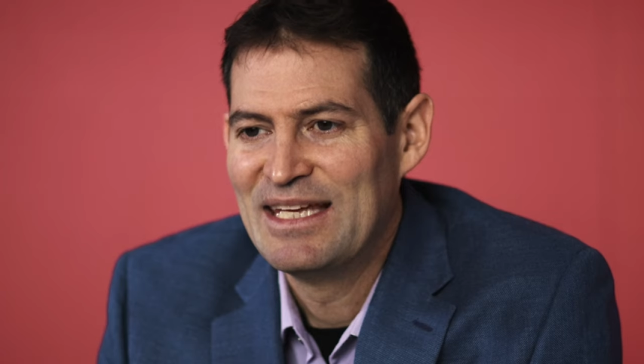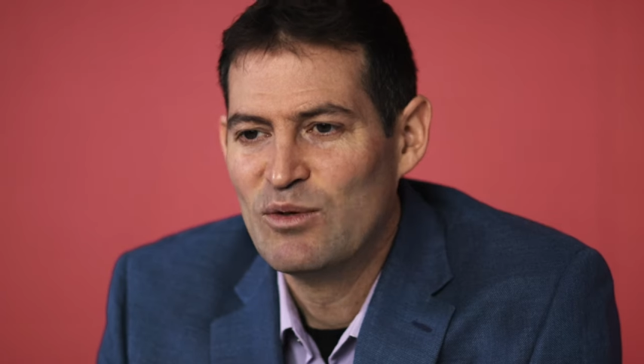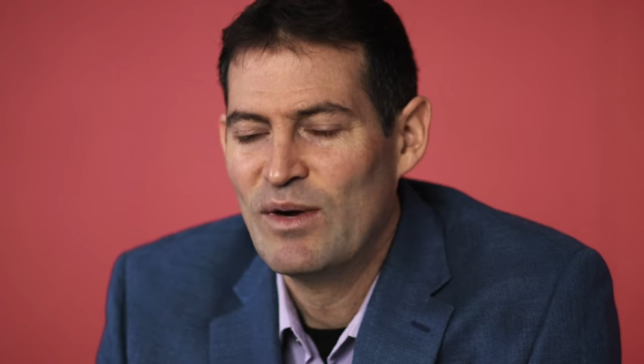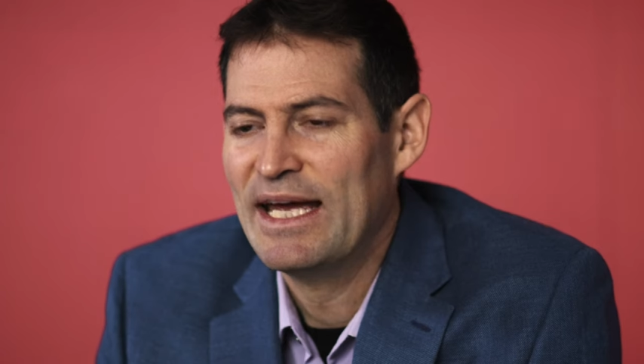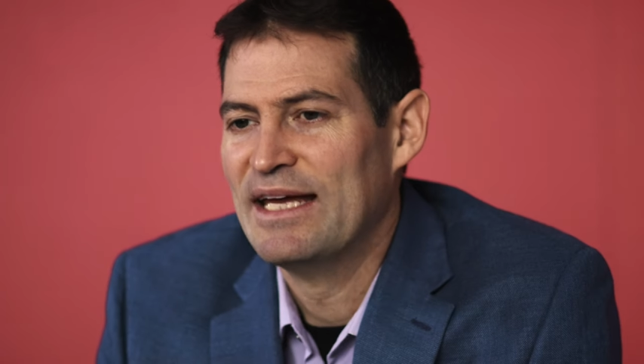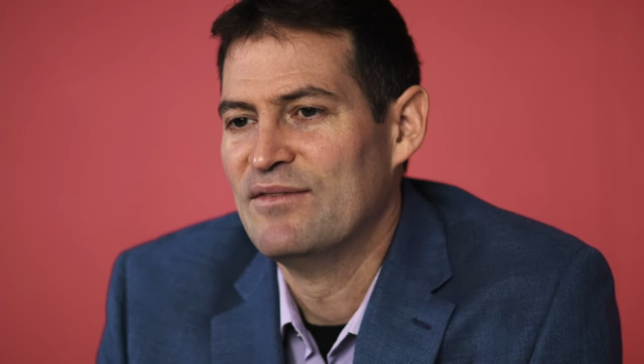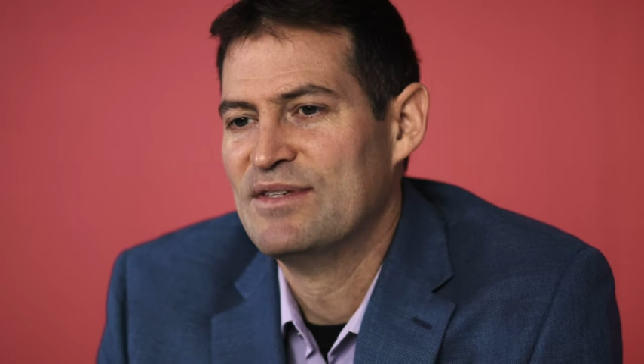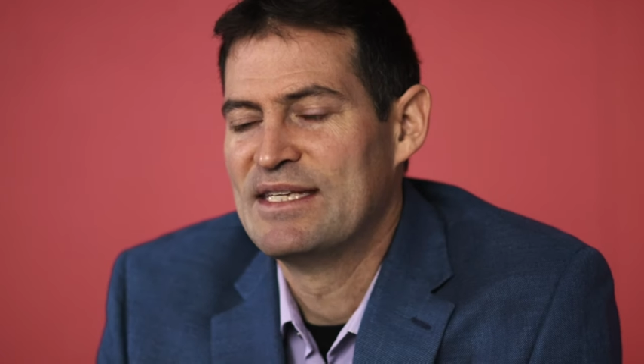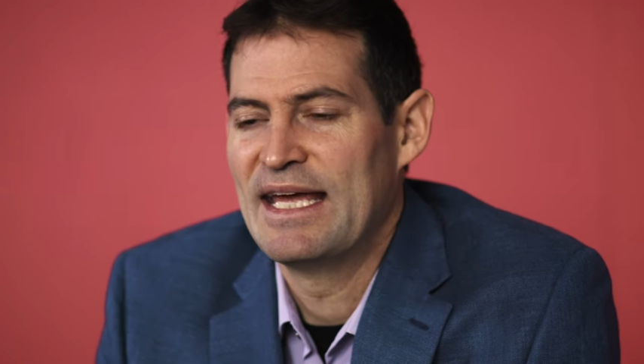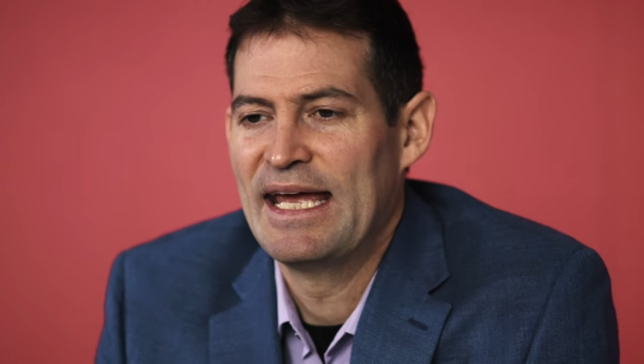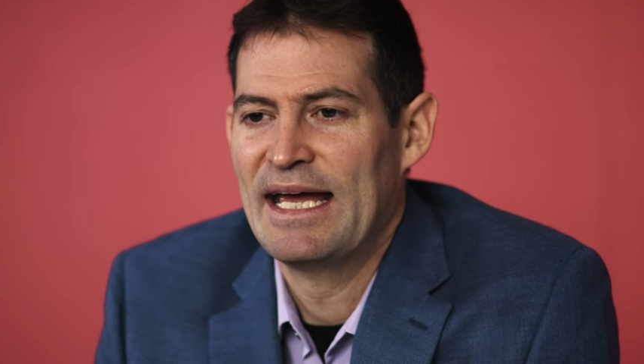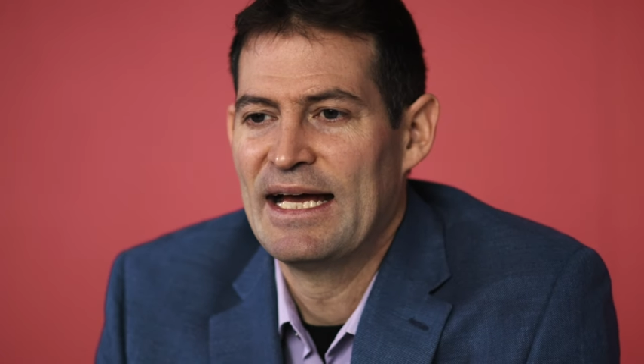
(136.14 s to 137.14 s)
heat waves
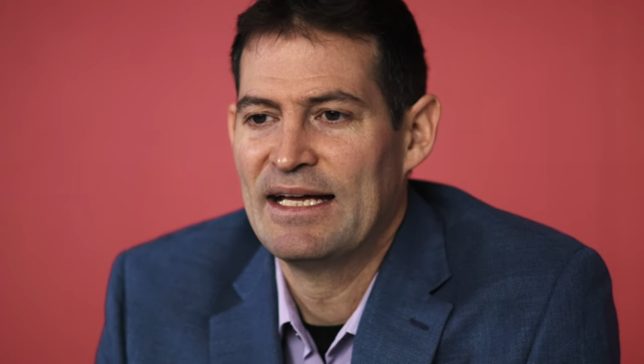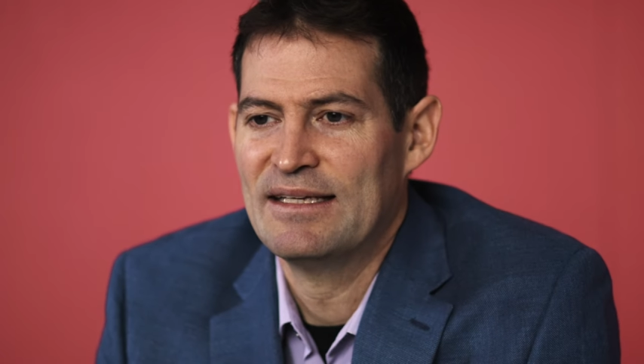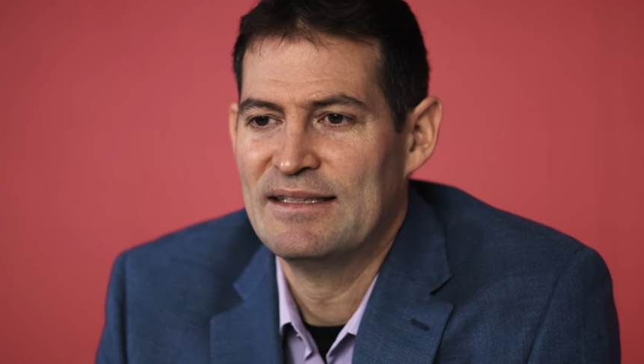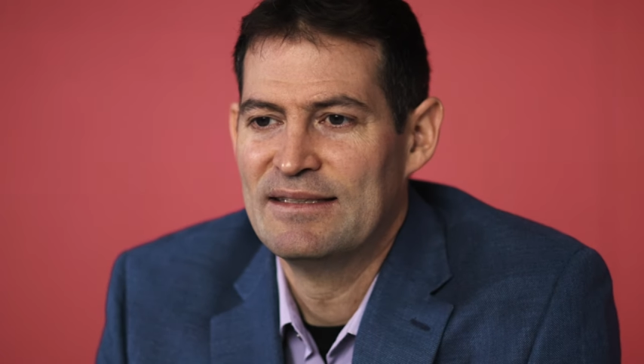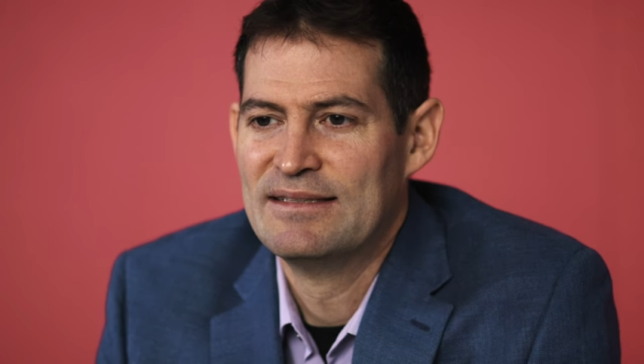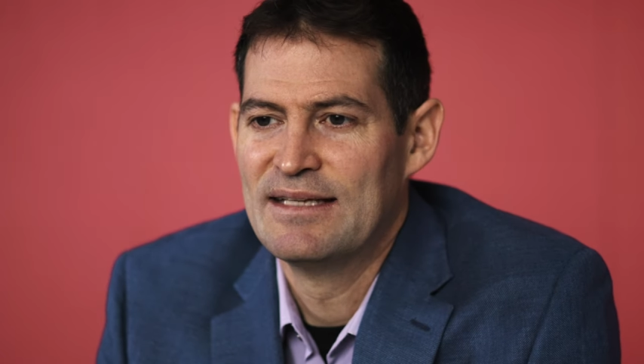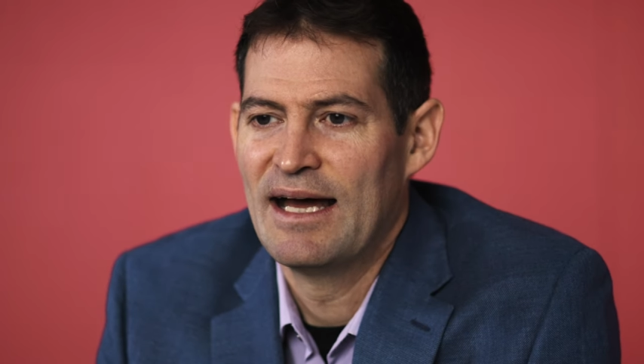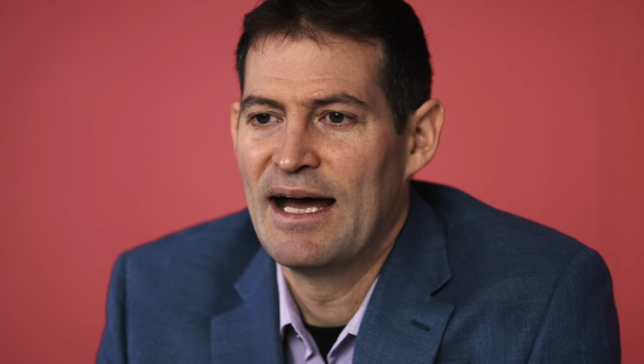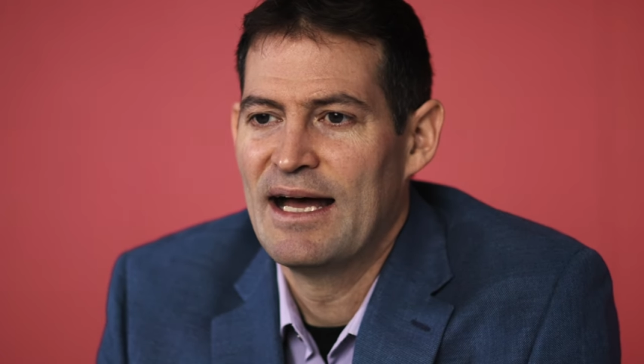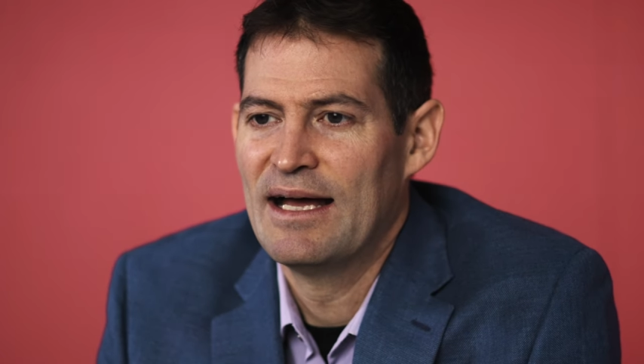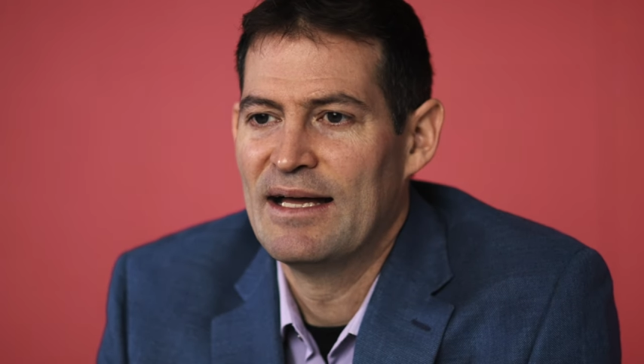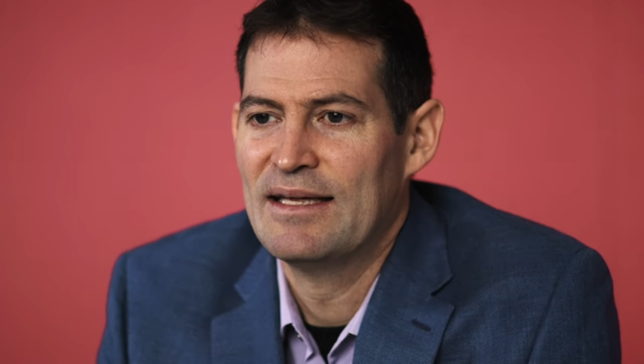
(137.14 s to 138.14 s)
and
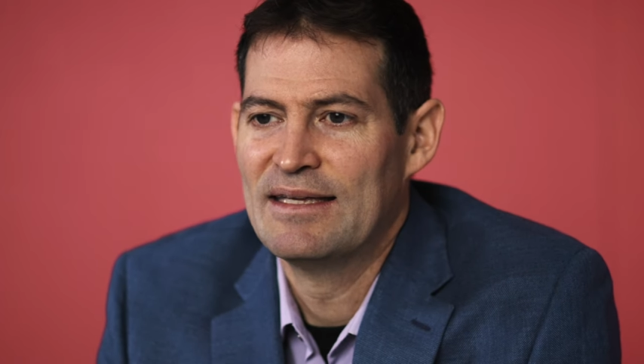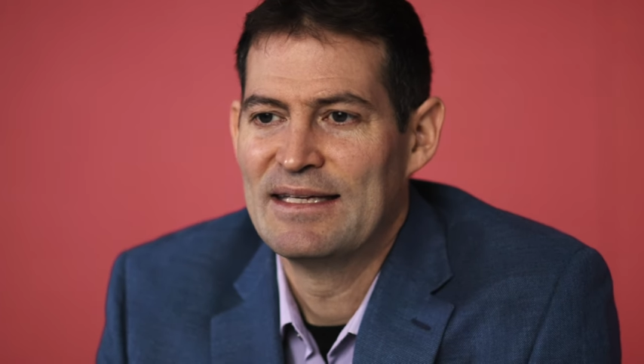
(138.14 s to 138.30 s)
uh,